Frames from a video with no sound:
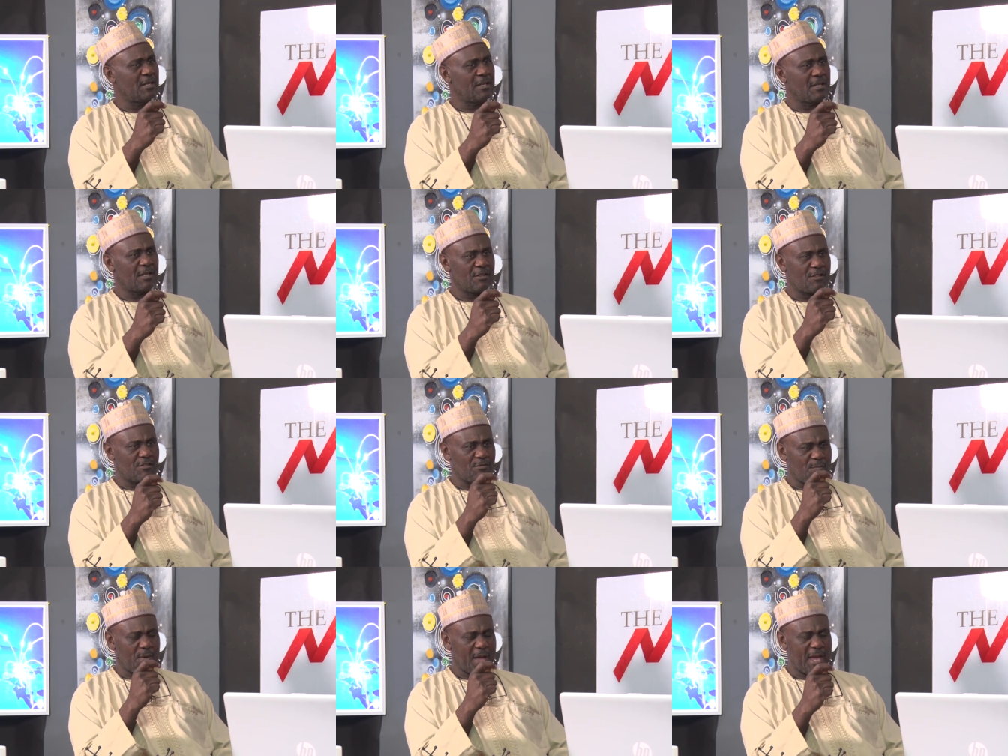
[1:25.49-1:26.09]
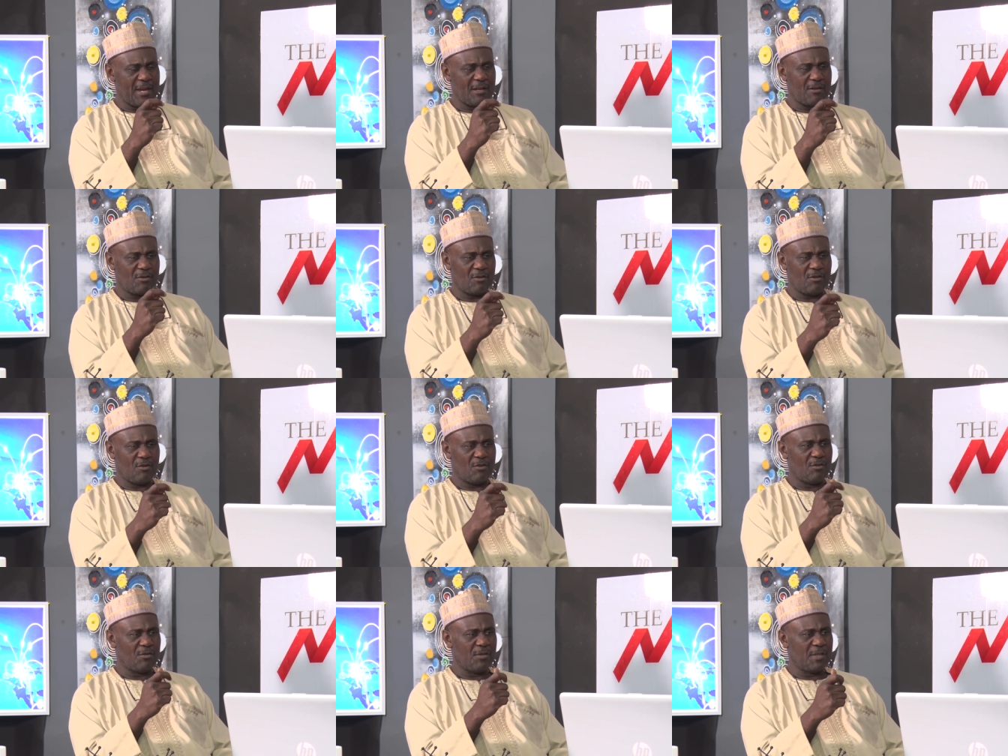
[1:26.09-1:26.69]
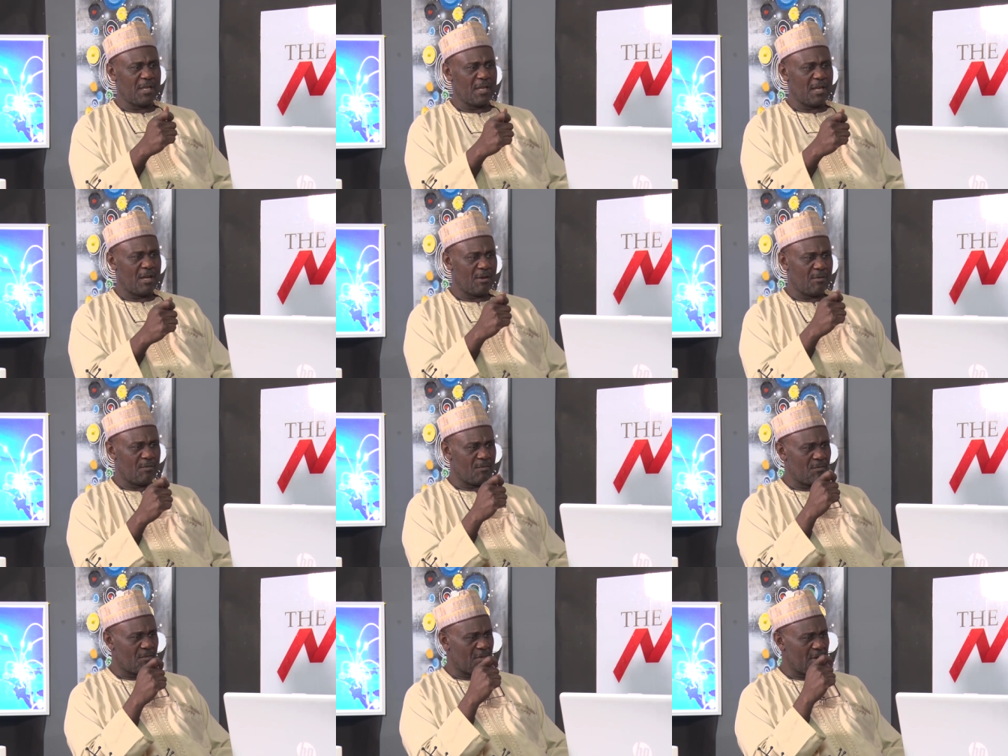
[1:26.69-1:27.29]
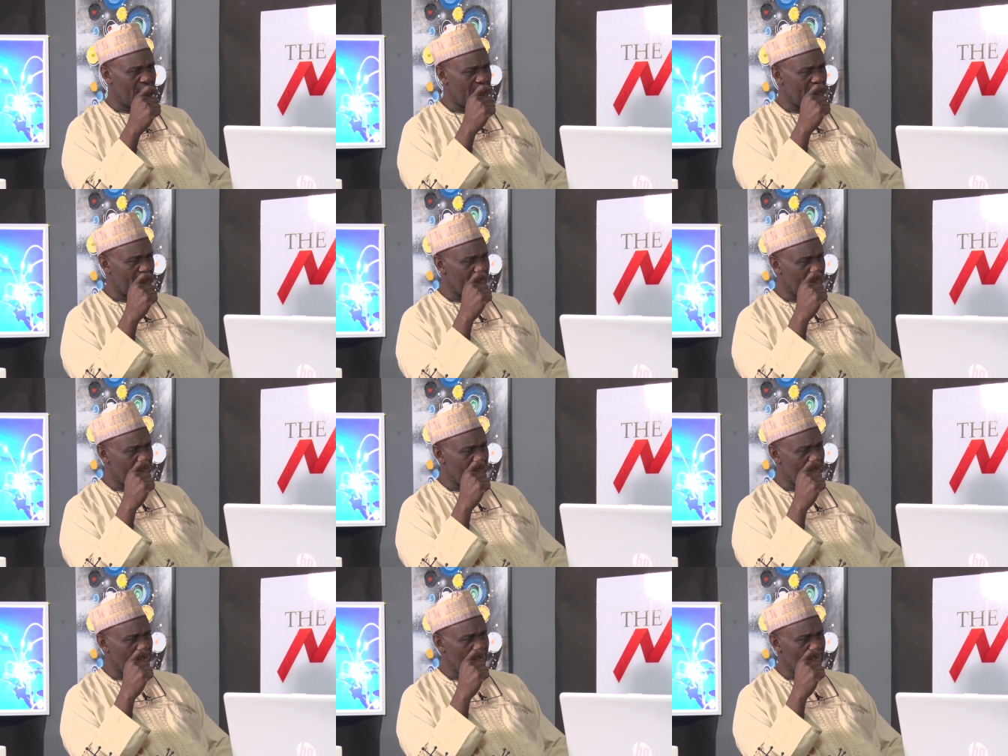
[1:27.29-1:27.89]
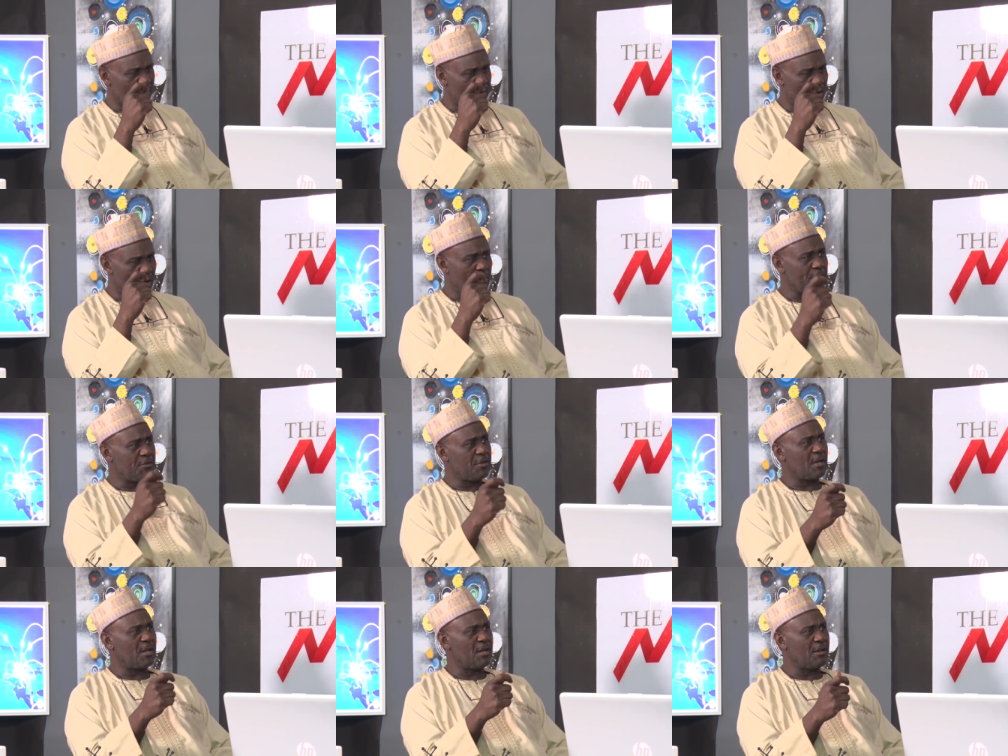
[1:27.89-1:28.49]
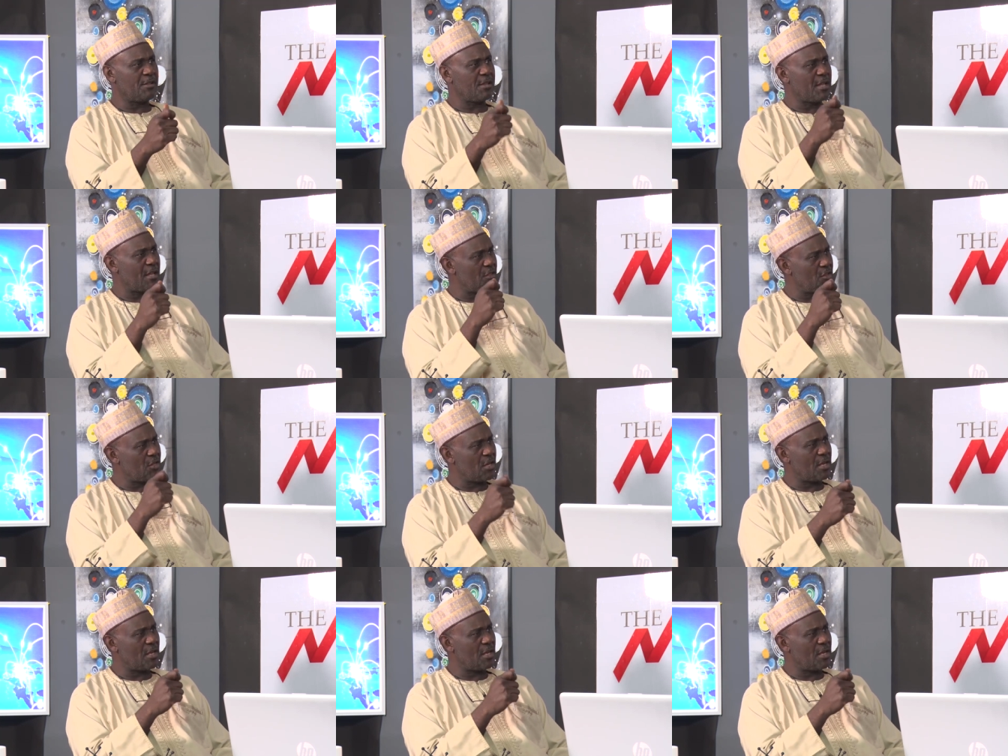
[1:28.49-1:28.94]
despite all the um, um you know, obstacles and